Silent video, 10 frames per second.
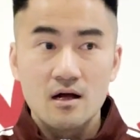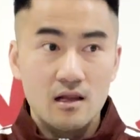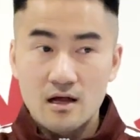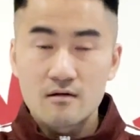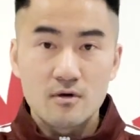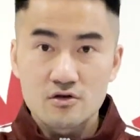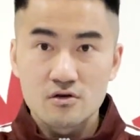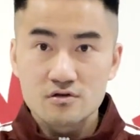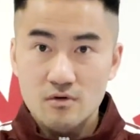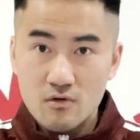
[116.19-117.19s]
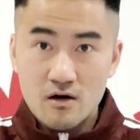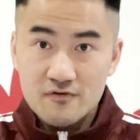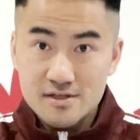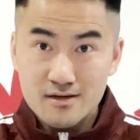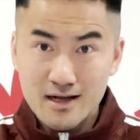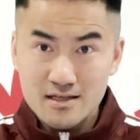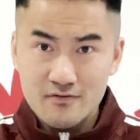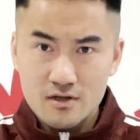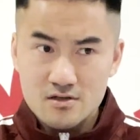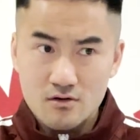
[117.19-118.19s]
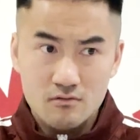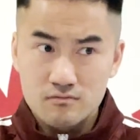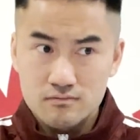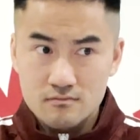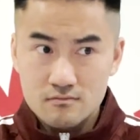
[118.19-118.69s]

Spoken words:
A lot of martial arts require physical activity, so